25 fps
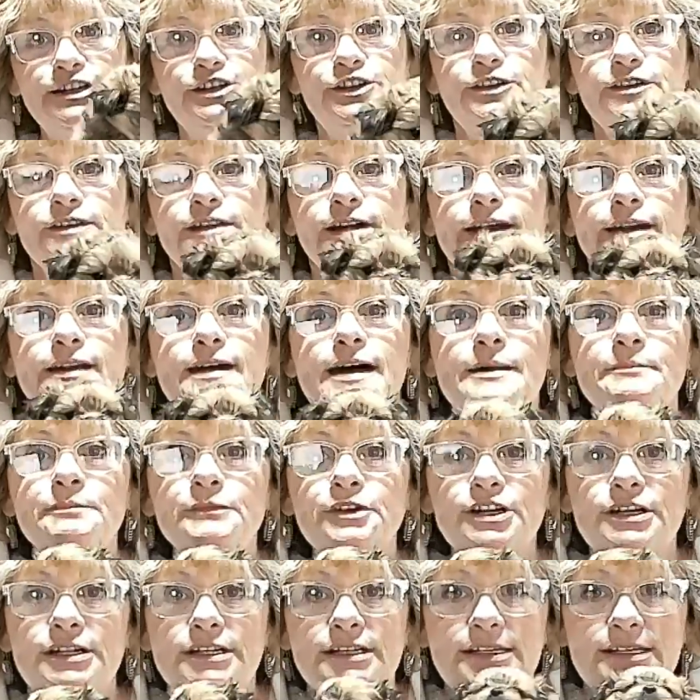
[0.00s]
do that, I'm
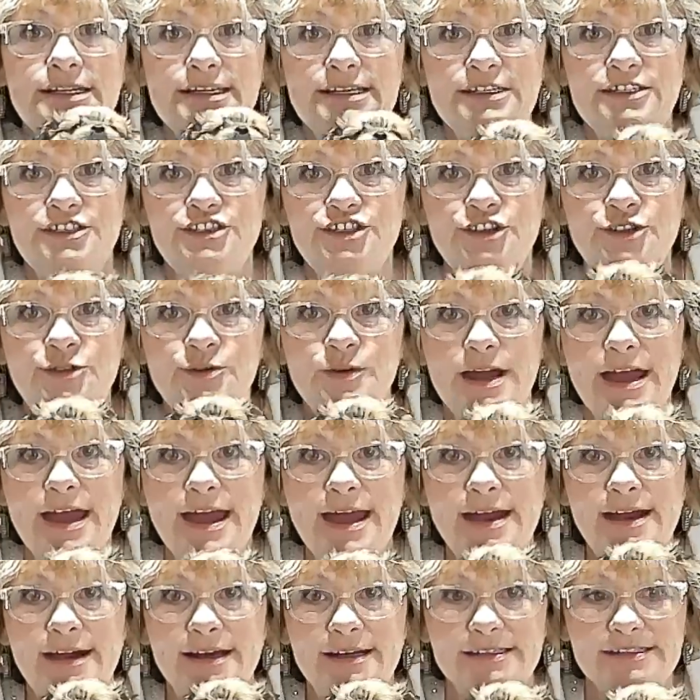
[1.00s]
going to need two
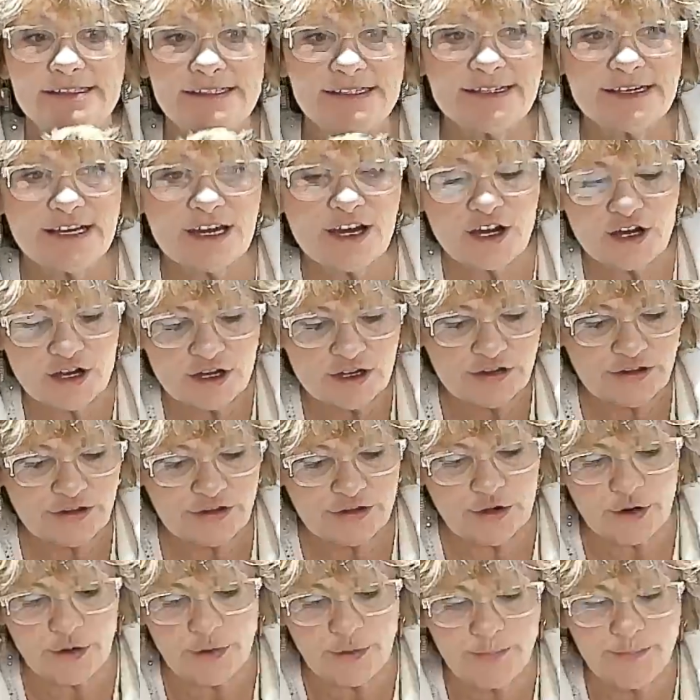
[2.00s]
hands.
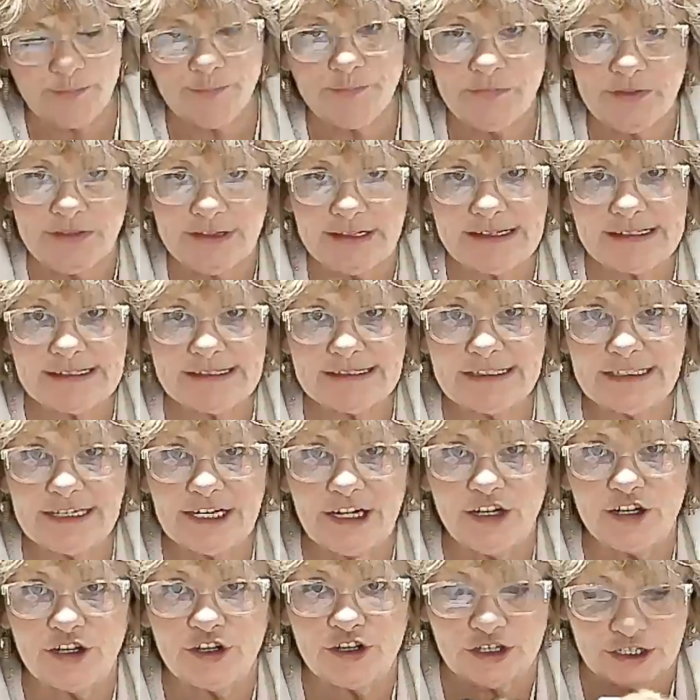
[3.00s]
So this
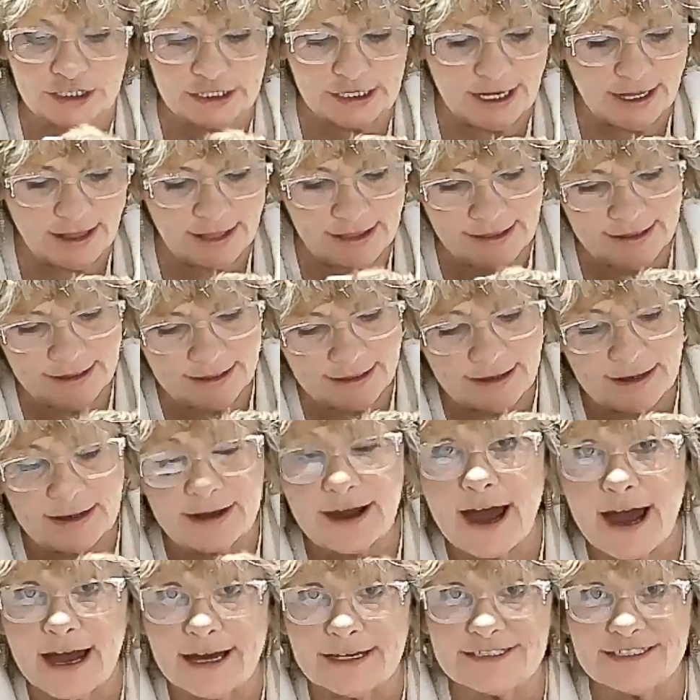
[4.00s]
little girl
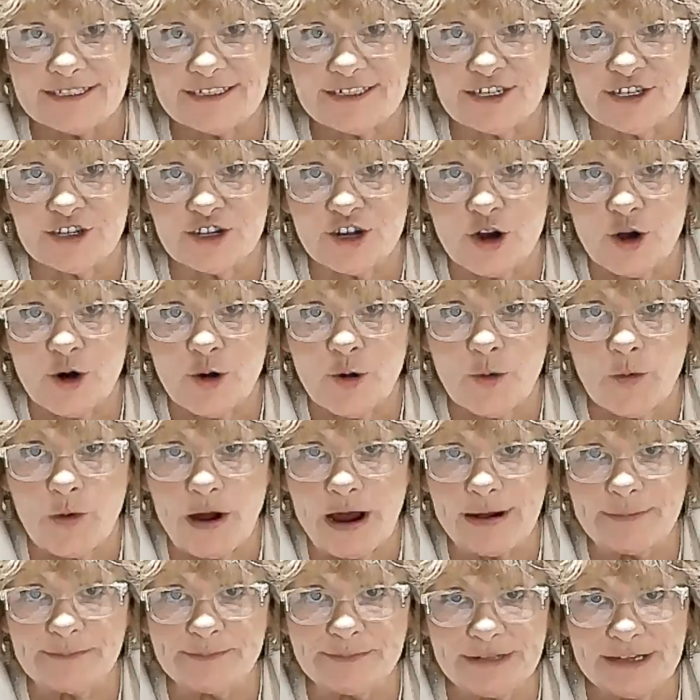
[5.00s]
has to go
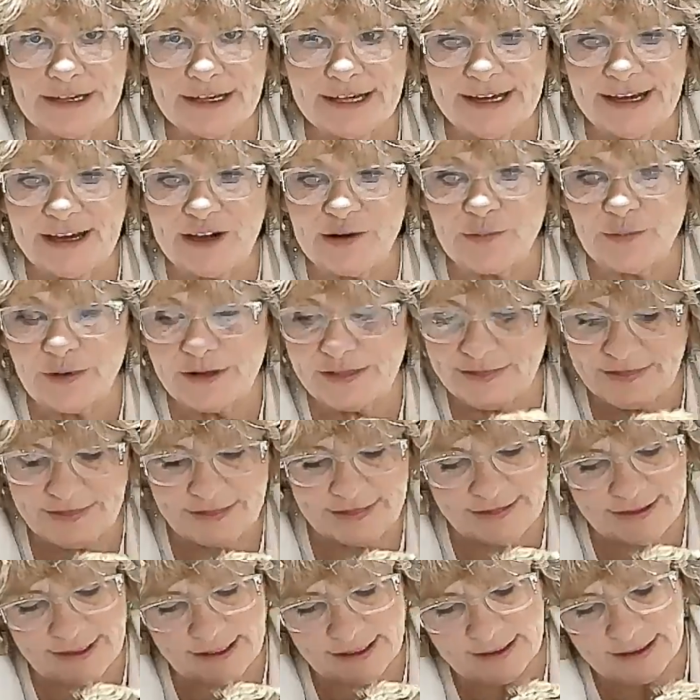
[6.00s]
and play with
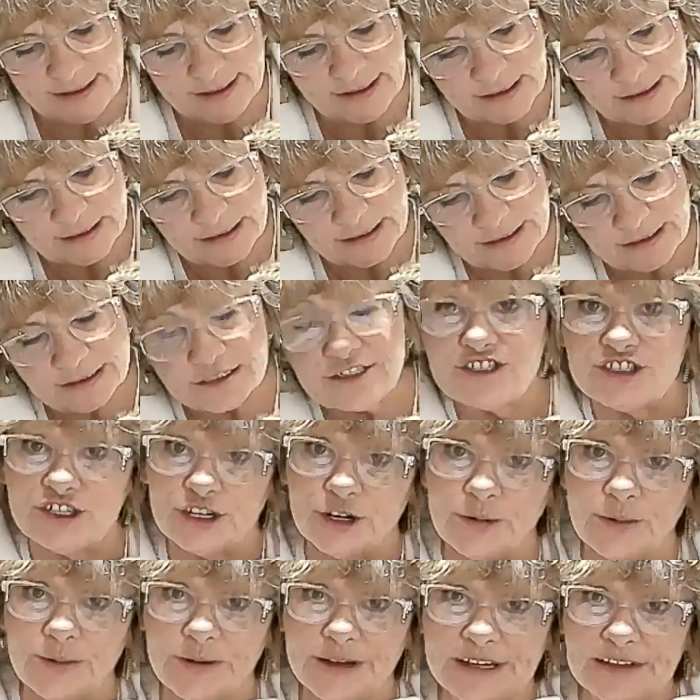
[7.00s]

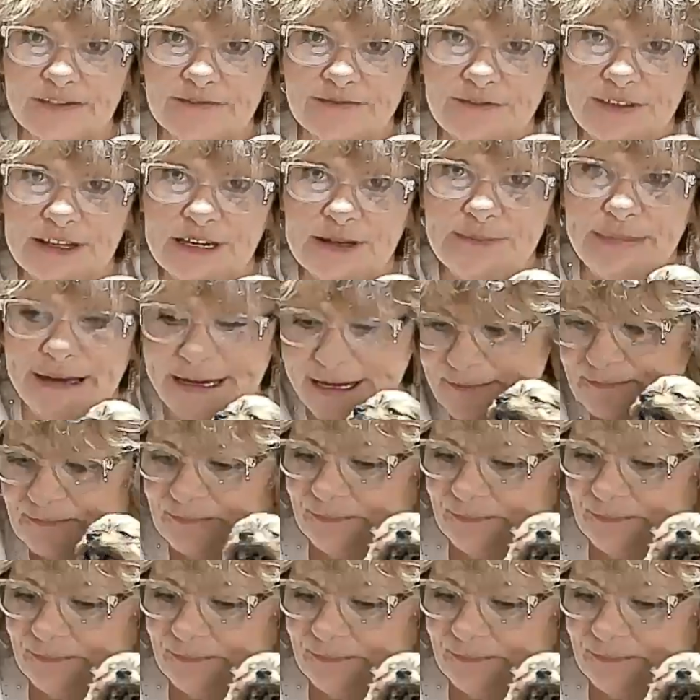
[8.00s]
Joey and PD.